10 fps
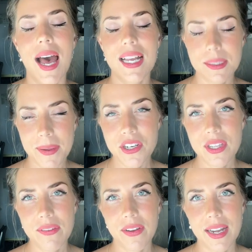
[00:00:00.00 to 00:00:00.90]

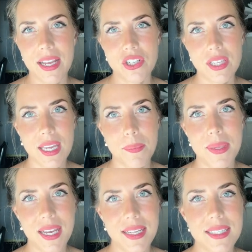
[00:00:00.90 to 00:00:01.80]
especially financially,
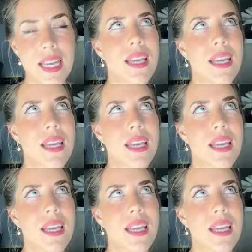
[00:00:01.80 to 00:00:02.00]
because